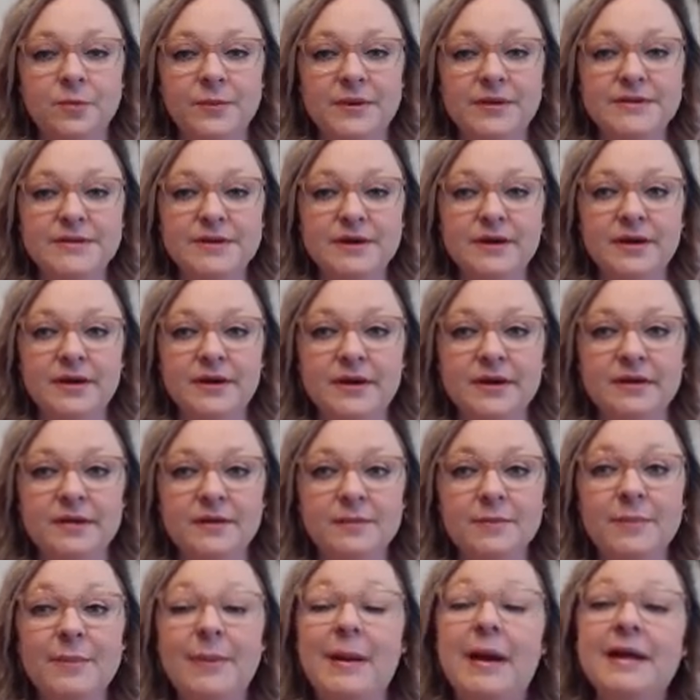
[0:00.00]
be done
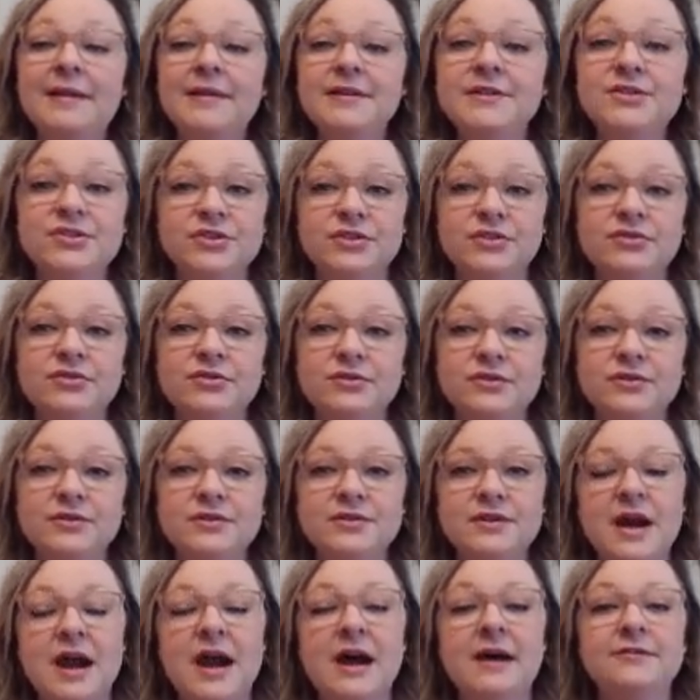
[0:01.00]
by the
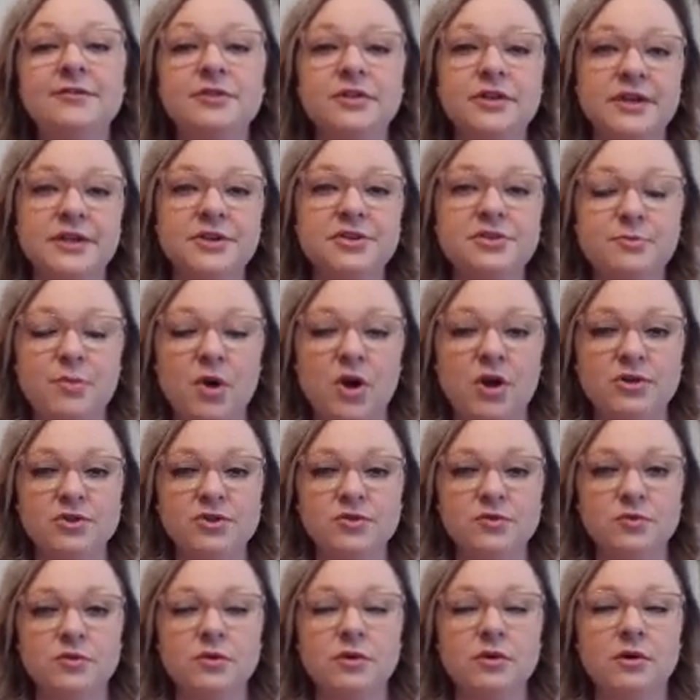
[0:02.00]
students after each
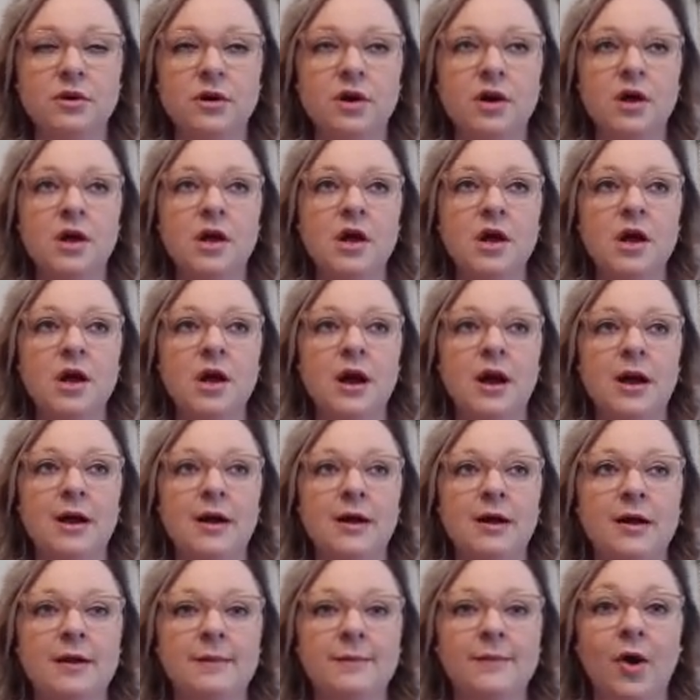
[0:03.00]
module
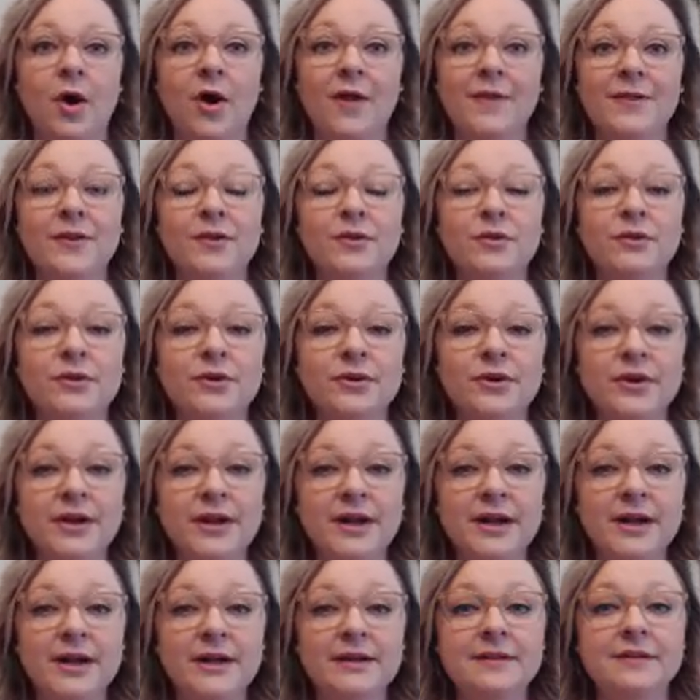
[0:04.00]
on the
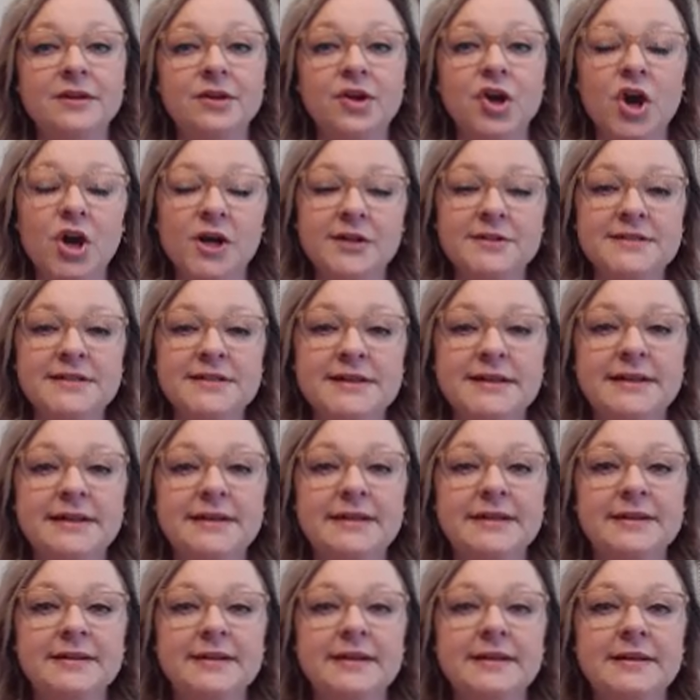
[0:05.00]
learning, the
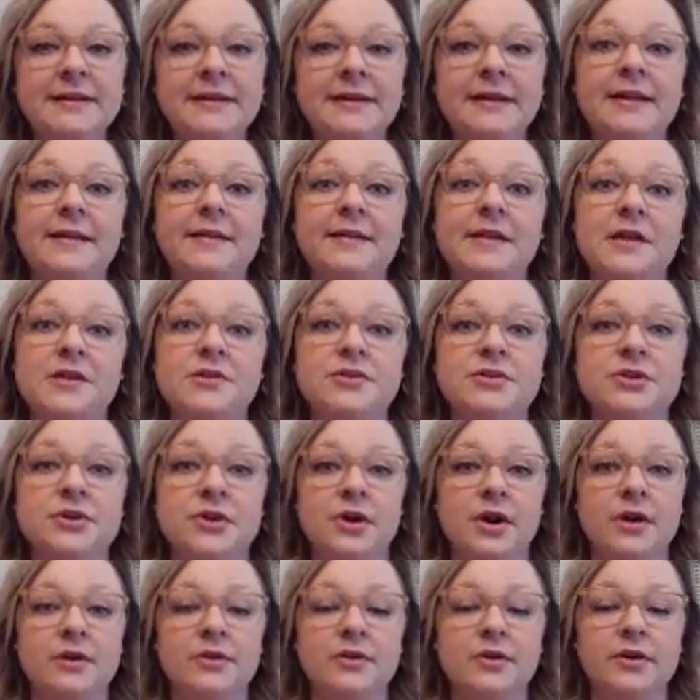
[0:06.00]
content, and the
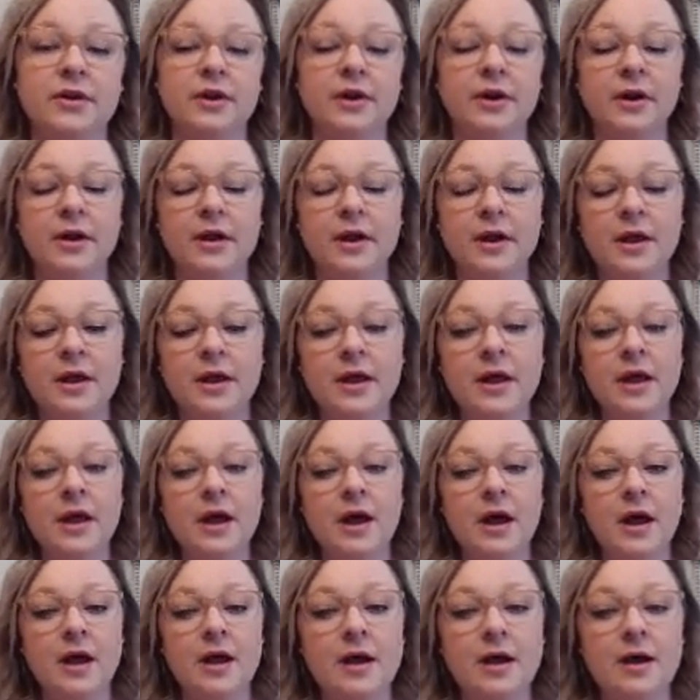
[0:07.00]
instructor.
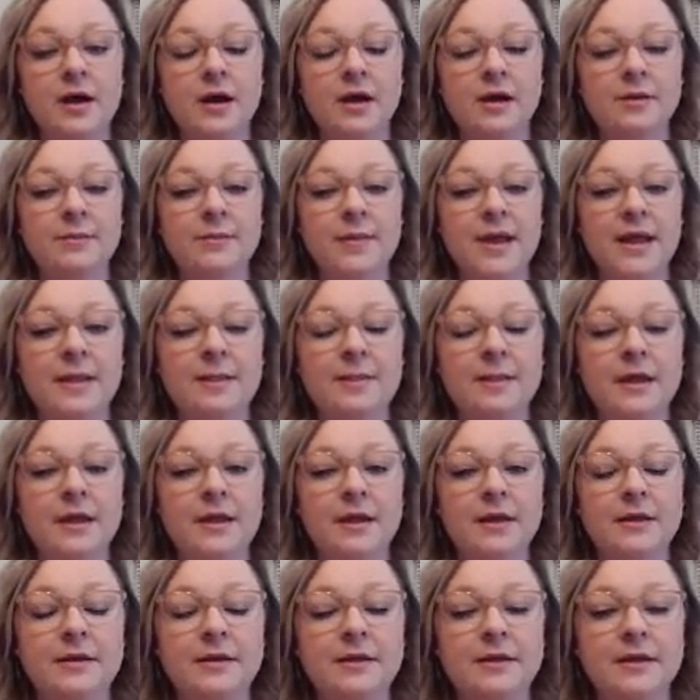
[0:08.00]
And
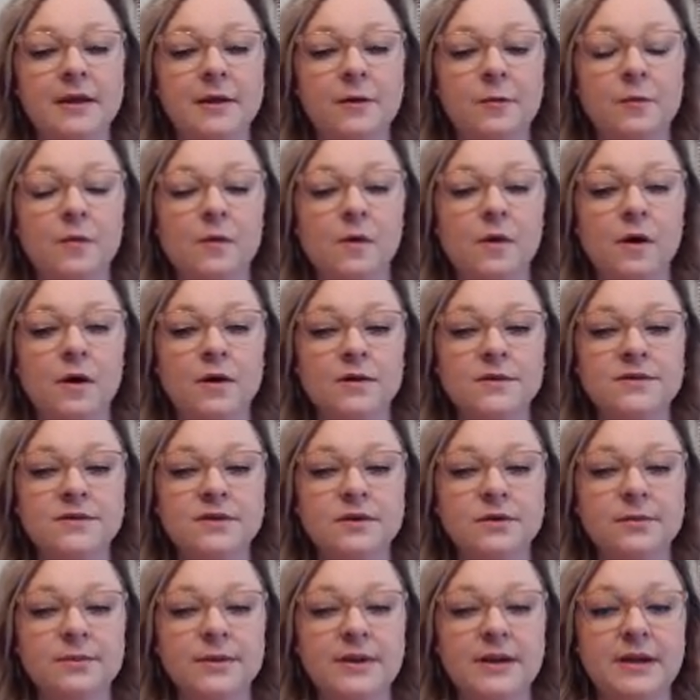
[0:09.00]
then there will
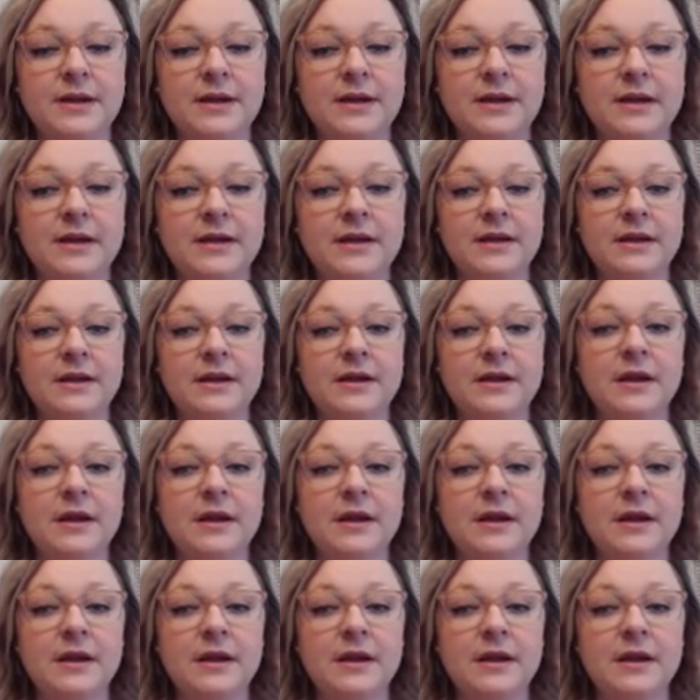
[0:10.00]
also be